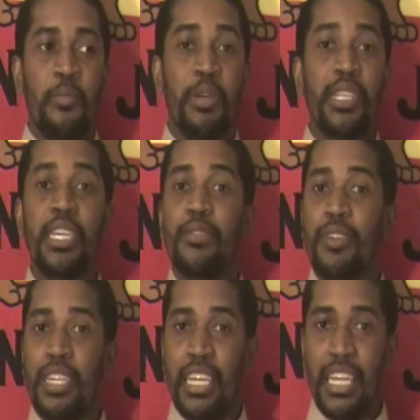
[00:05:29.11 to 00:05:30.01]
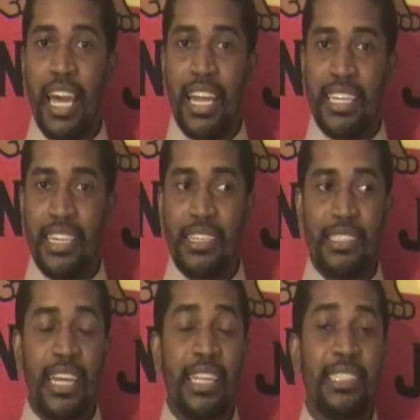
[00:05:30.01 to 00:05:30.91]
believing in
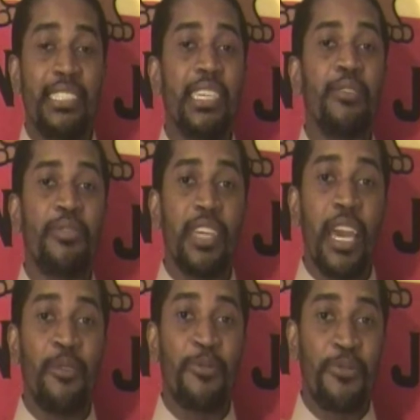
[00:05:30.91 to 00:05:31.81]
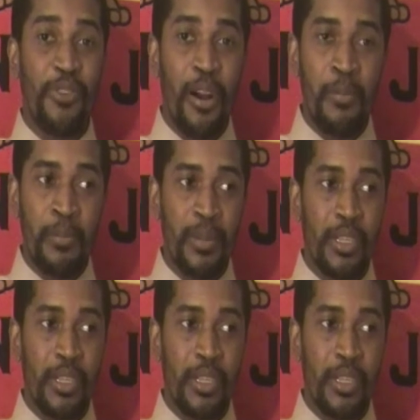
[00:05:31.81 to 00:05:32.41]
ideas that deviate from